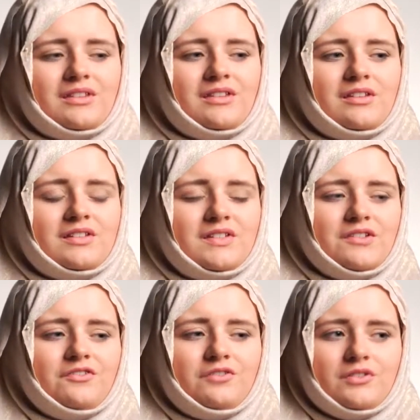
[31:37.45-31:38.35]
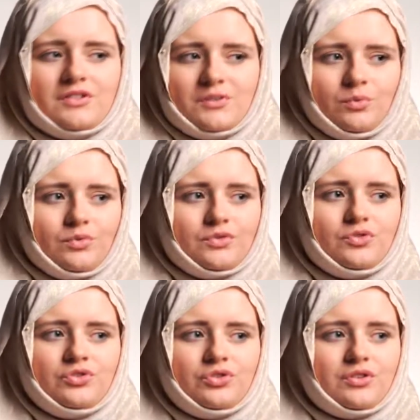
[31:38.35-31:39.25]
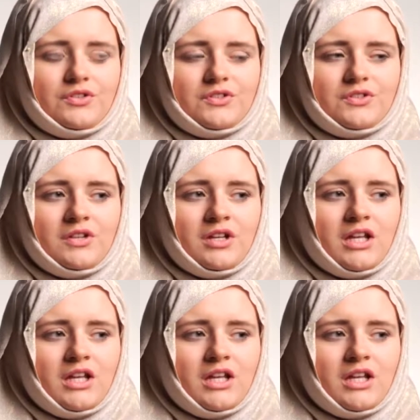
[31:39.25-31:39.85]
The difference was just